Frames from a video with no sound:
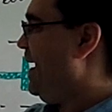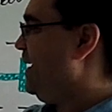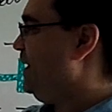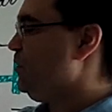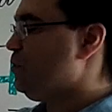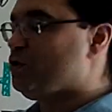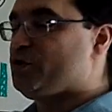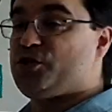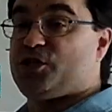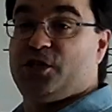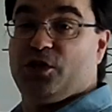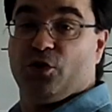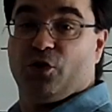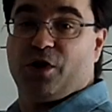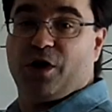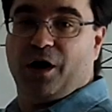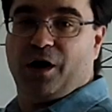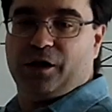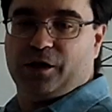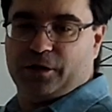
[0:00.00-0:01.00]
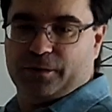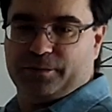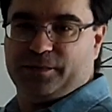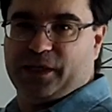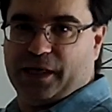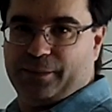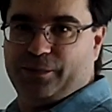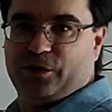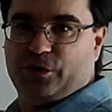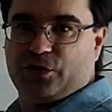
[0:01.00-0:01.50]
and your steel
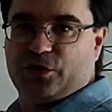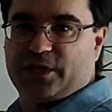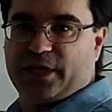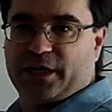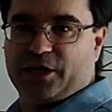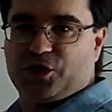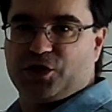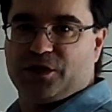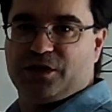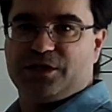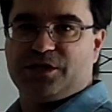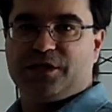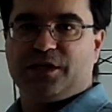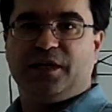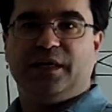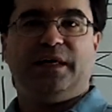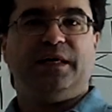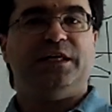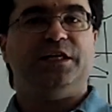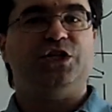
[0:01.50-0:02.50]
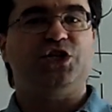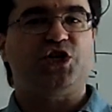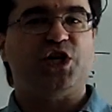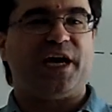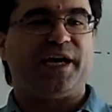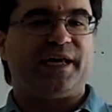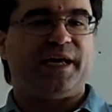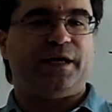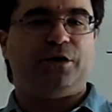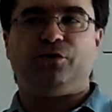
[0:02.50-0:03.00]
column, W sections, check